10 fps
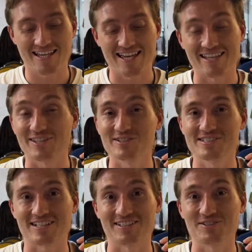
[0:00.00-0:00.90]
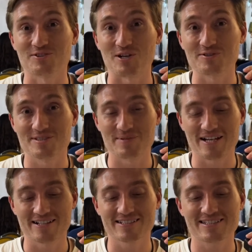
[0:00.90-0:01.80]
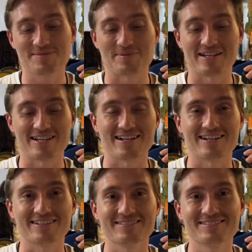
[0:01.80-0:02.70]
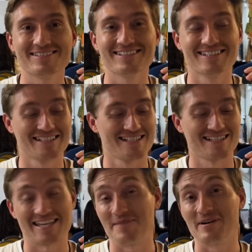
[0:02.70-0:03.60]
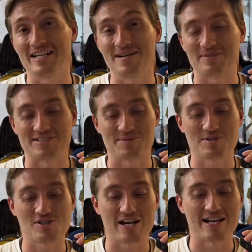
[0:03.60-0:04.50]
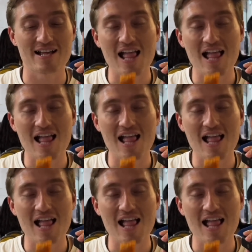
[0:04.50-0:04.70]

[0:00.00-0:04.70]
It looks a little gross, to be honest, but it might not be, so I'm going to try it.